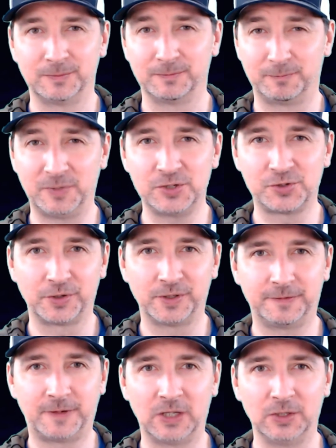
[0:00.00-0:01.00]
Be sure to
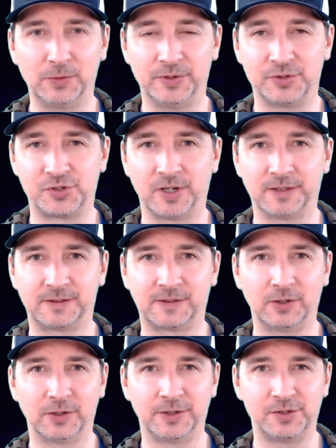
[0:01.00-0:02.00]
follow the Shared
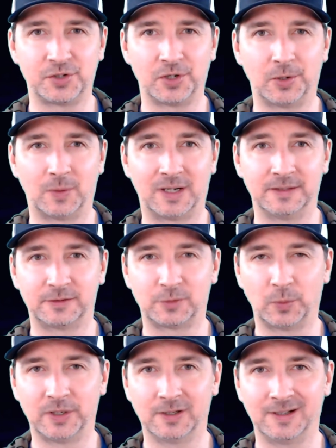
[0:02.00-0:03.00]
Security Show on
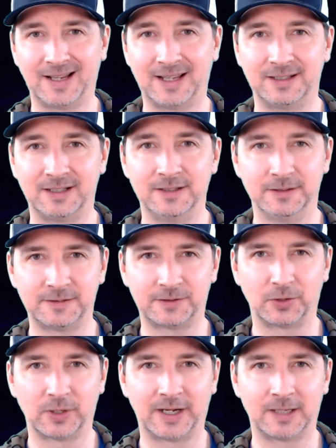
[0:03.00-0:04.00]
Twitter and
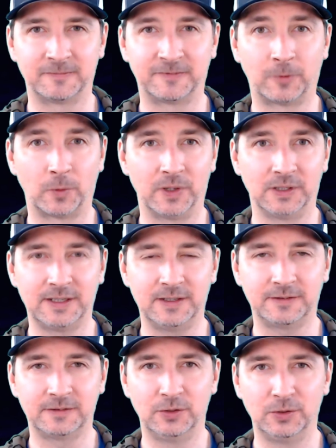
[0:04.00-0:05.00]
Instagram for the
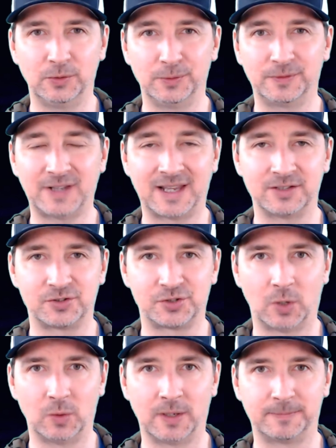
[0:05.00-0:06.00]
latest news and
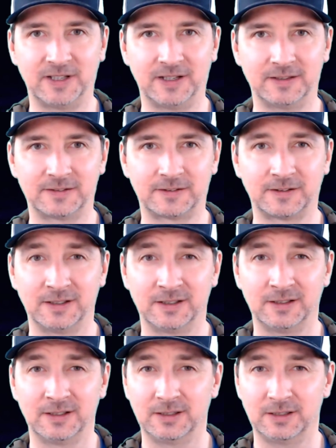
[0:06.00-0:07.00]
show updates.
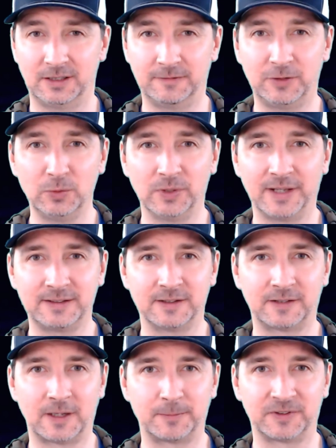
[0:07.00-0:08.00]
If you like this
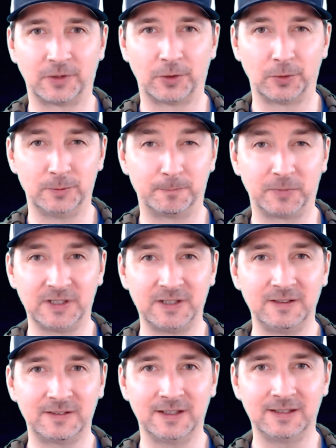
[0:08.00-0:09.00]
episode,
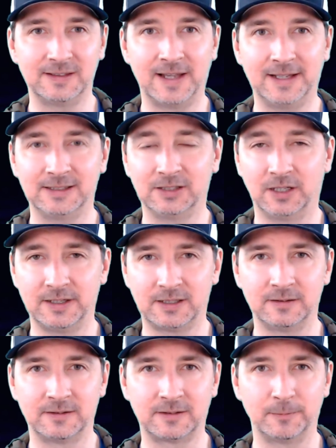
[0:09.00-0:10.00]
please hit that like
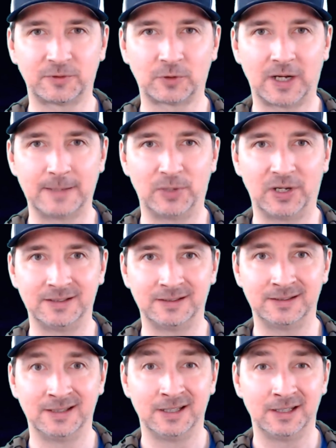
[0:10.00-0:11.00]
and subscribe
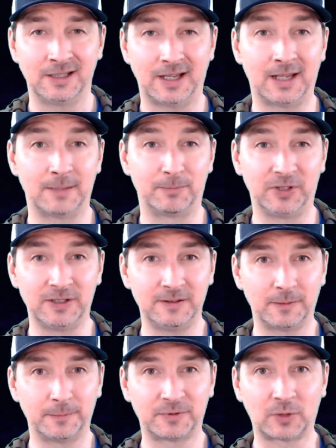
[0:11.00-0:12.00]
button, and please
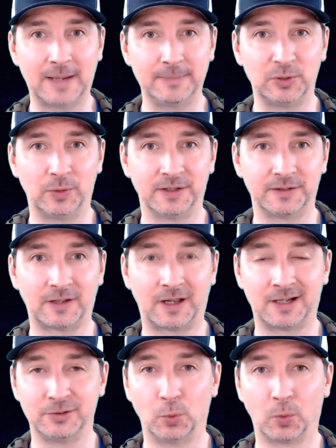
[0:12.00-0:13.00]
subscribe to us
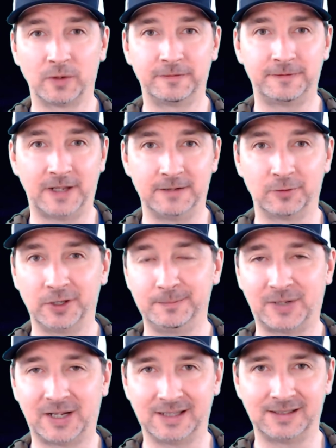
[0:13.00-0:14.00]
on your favorite
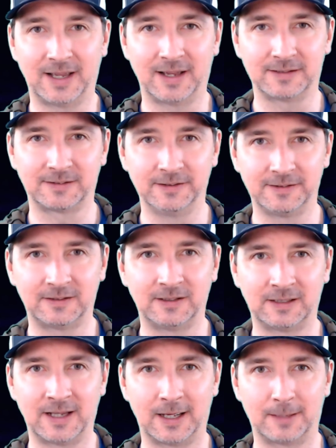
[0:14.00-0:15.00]
podcast listening app.